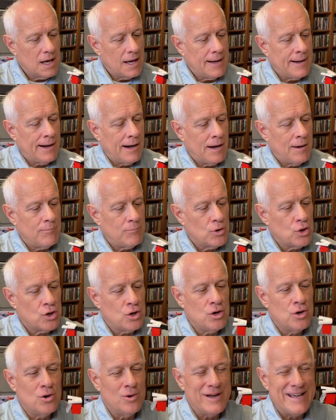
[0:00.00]
um,
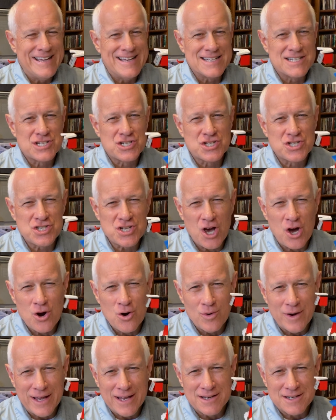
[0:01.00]
who is
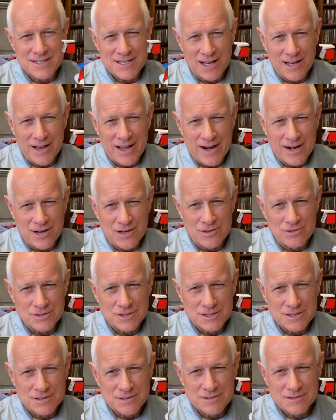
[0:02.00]
so into
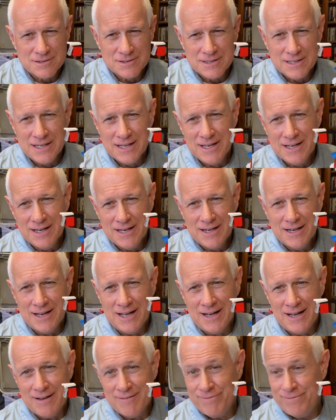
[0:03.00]
Legos.
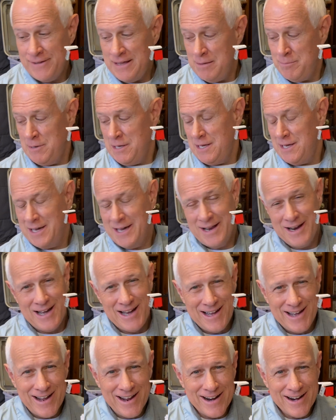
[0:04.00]
Uh, Phoebe and
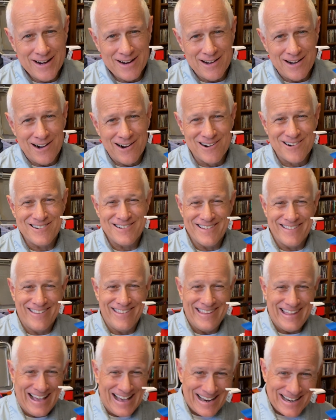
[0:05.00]
I
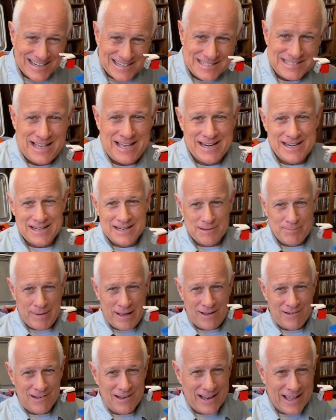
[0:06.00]
aren't that excited
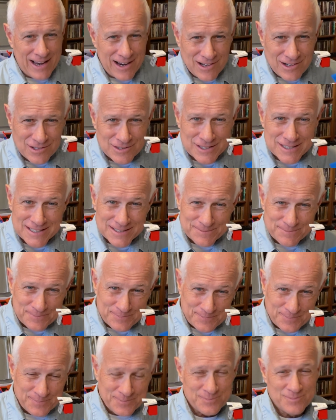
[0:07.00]
about Legos.
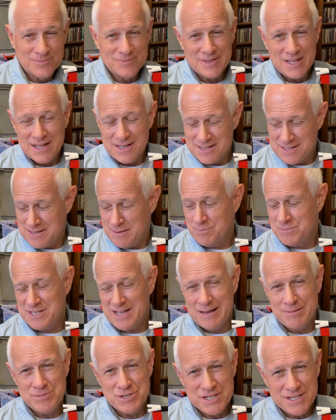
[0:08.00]

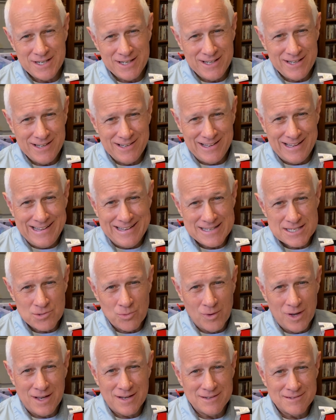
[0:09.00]
Sometimes she eats
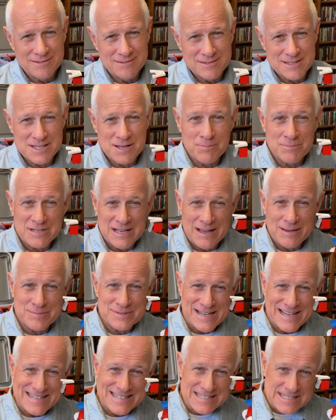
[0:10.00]
one,
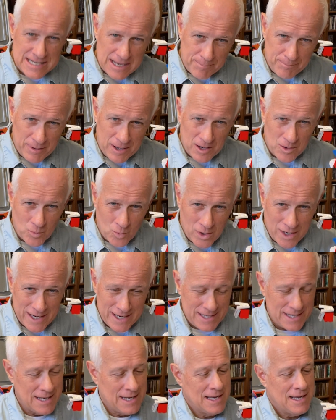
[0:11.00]
sometimes I step on
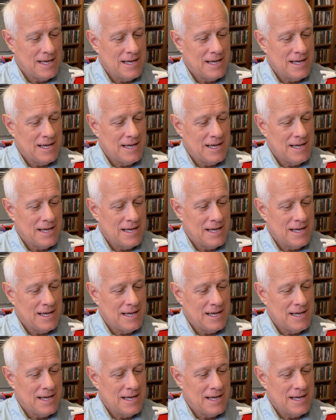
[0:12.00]
one,